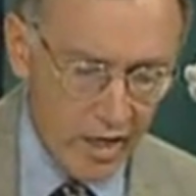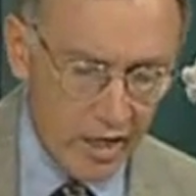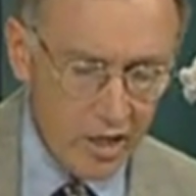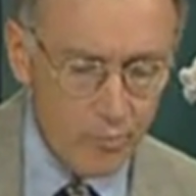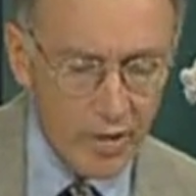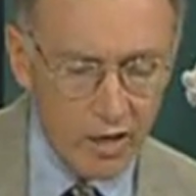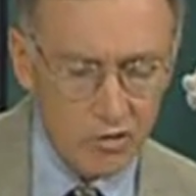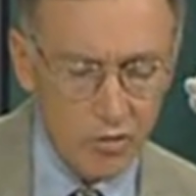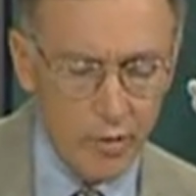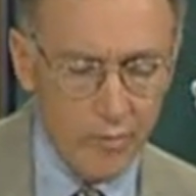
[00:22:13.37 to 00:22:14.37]
And he
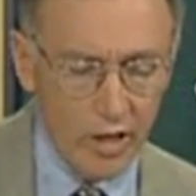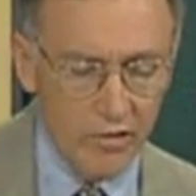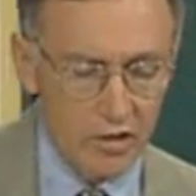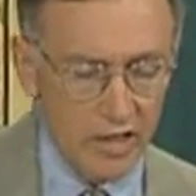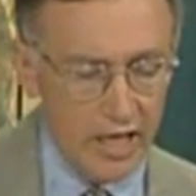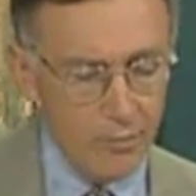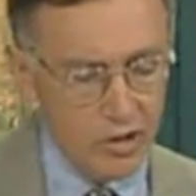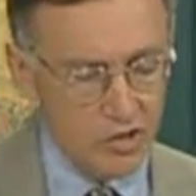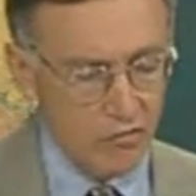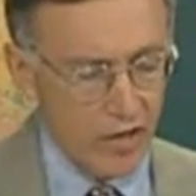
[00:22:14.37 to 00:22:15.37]
bound me by the
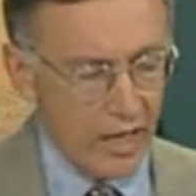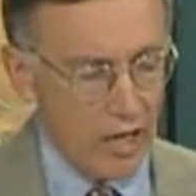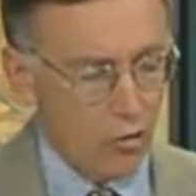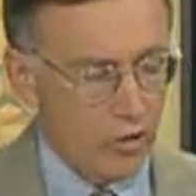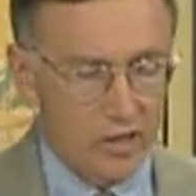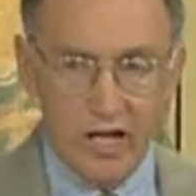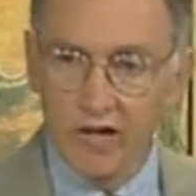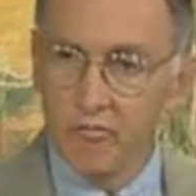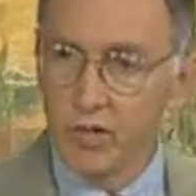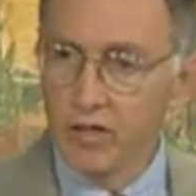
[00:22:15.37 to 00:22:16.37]
layman's vow and
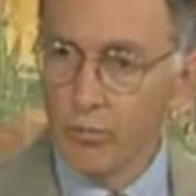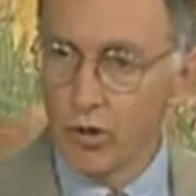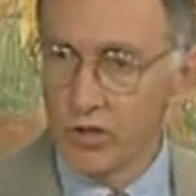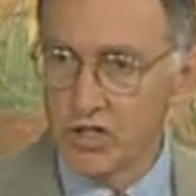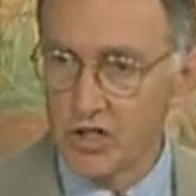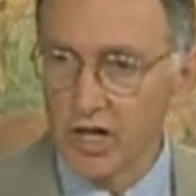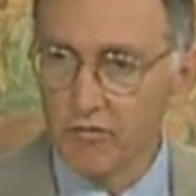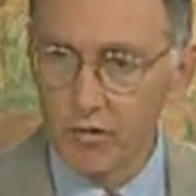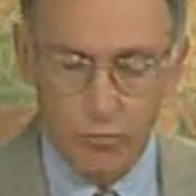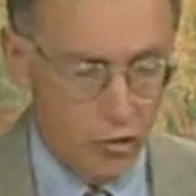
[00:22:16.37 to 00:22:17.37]
gave me the
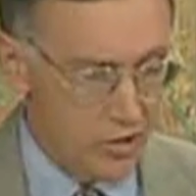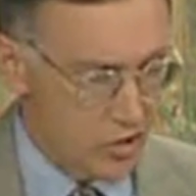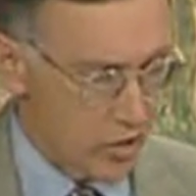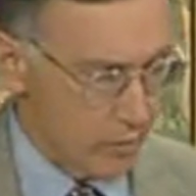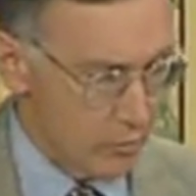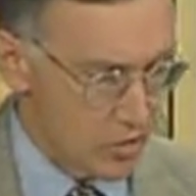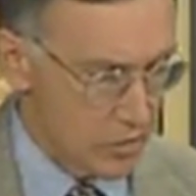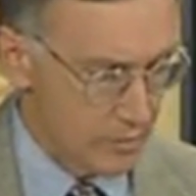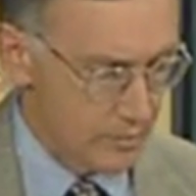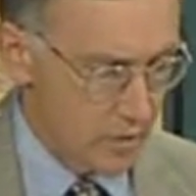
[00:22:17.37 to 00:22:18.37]
bodhisattva
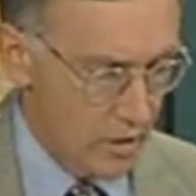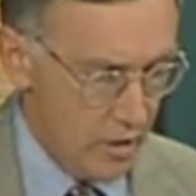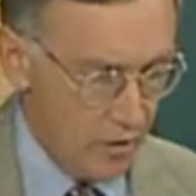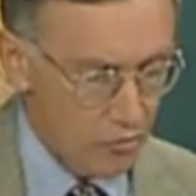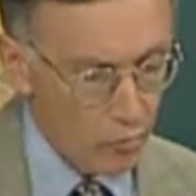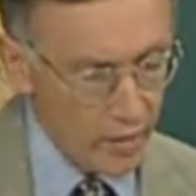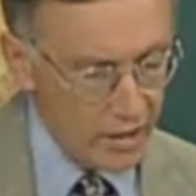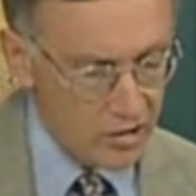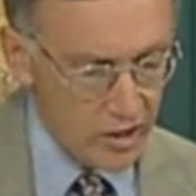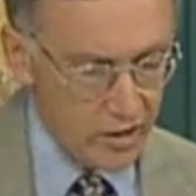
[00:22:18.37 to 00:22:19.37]
precepts. Through
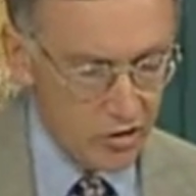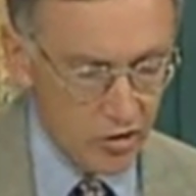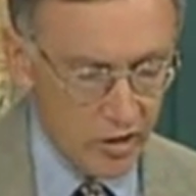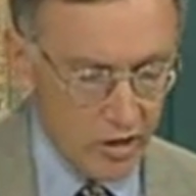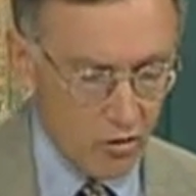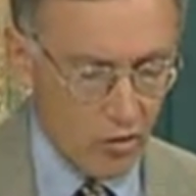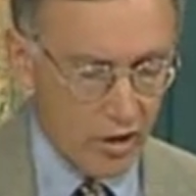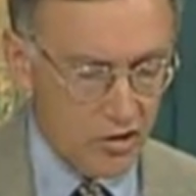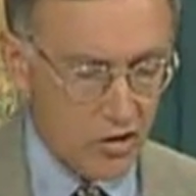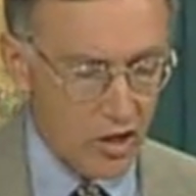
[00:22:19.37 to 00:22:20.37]
meditation, he
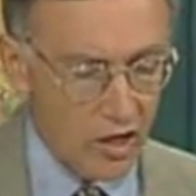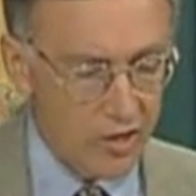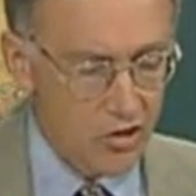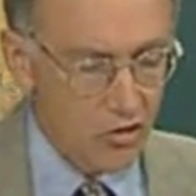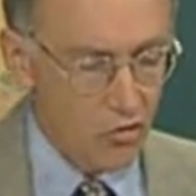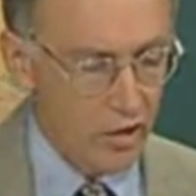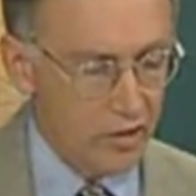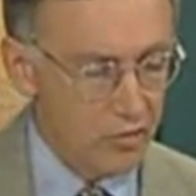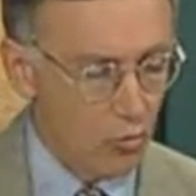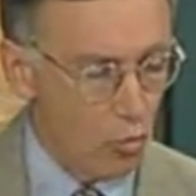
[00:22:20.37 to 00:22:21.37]

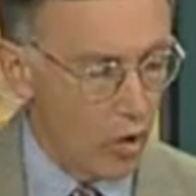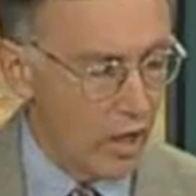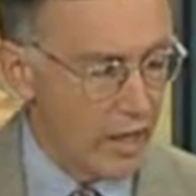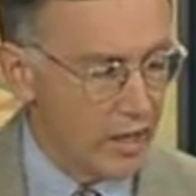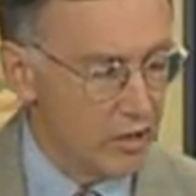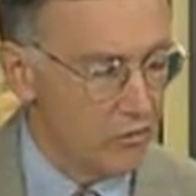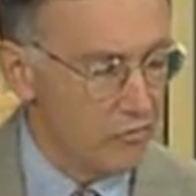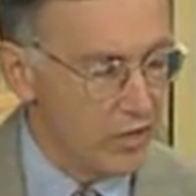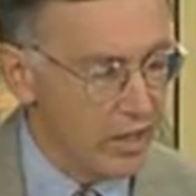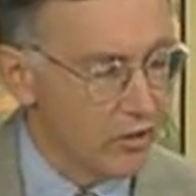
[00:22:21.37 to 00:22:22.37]
consecrated the wine
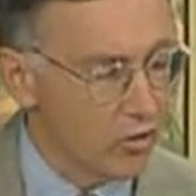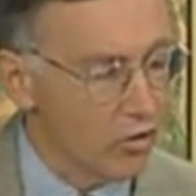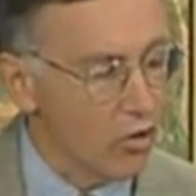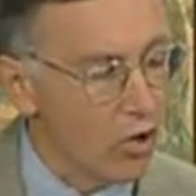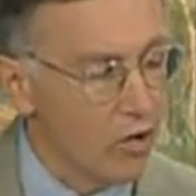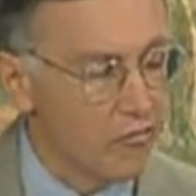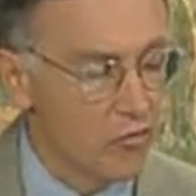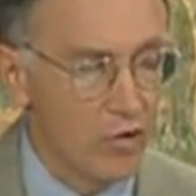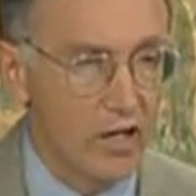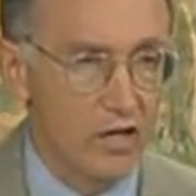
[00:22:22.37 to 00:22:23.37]
of inner
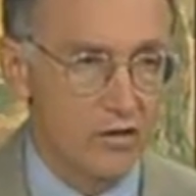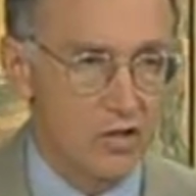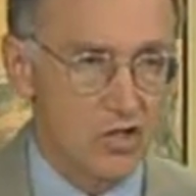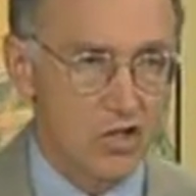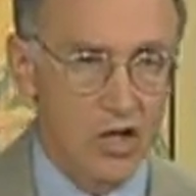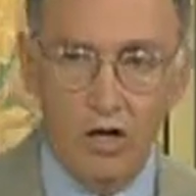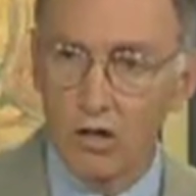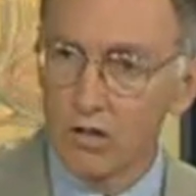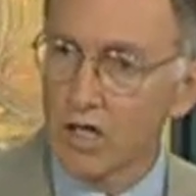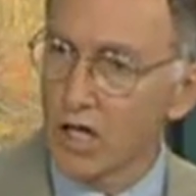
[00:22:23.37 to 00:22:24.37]
offering in the
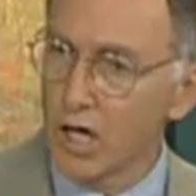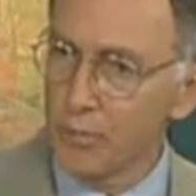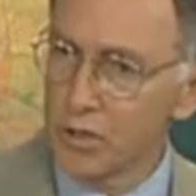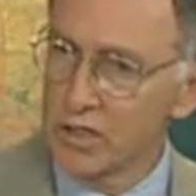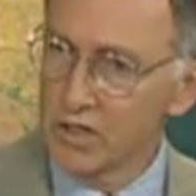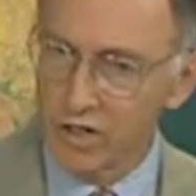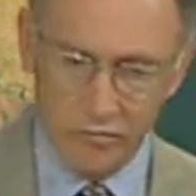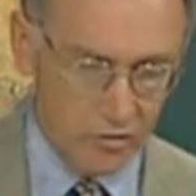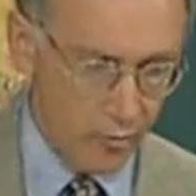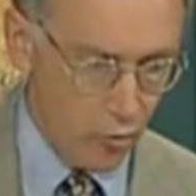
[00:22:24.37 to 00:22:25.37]
skull cup
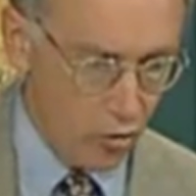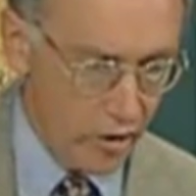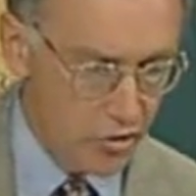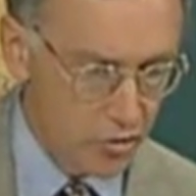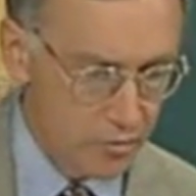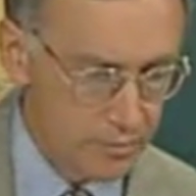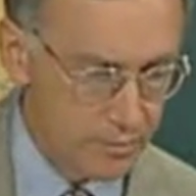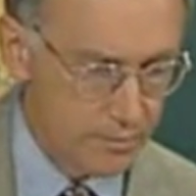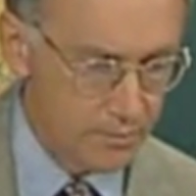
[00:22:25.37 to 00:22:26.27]
of liberation.